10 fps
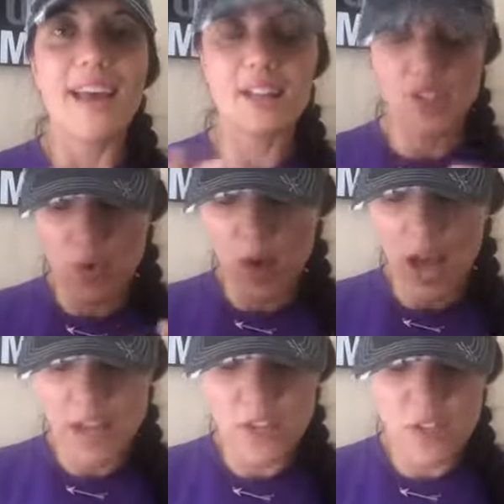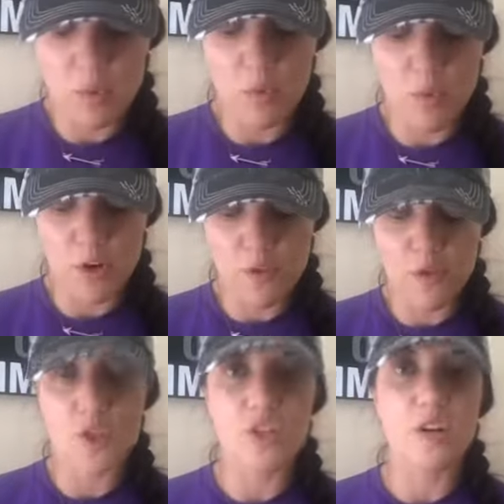And so, I just get rewarded
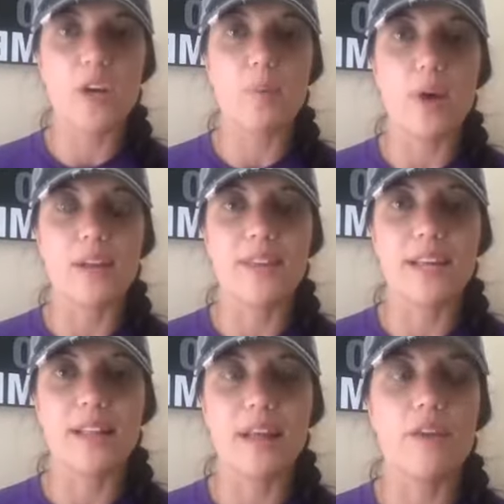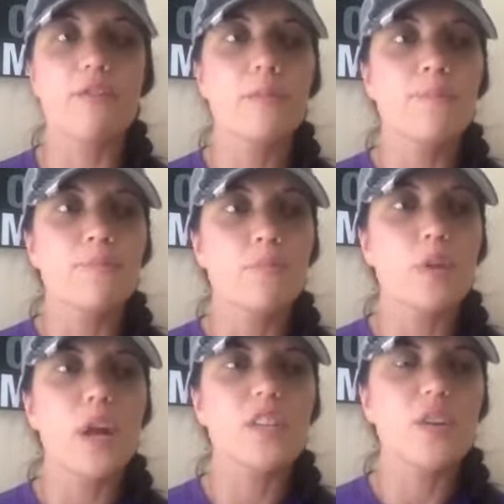for sharing a product that I love,
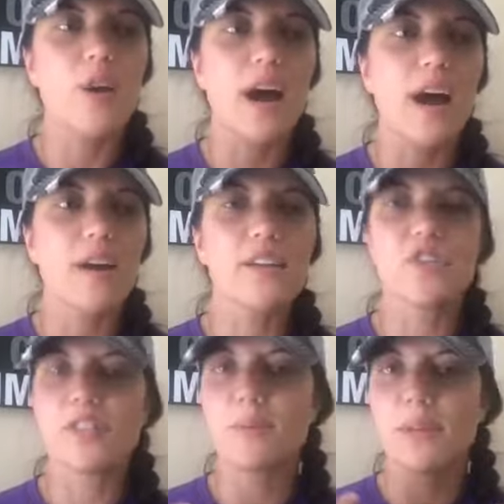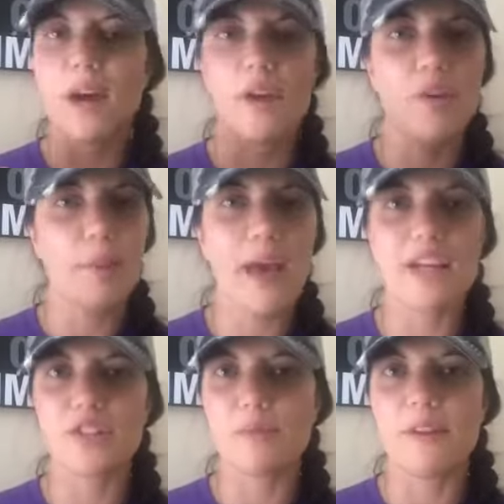but also, it's just something out of a
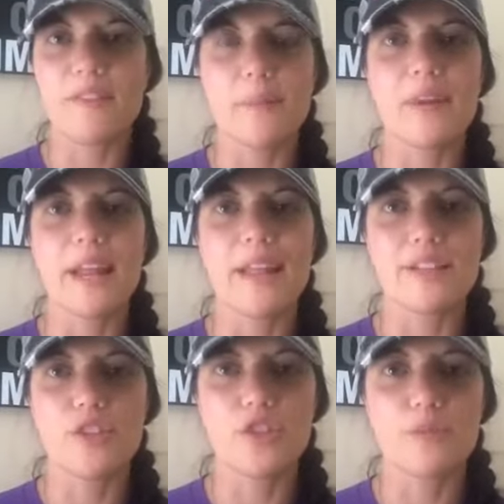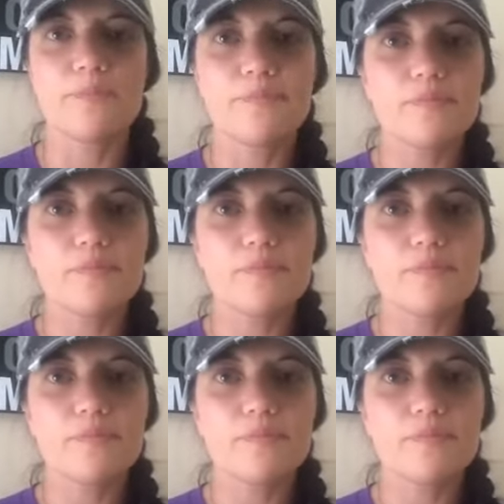passion my family and I like to do.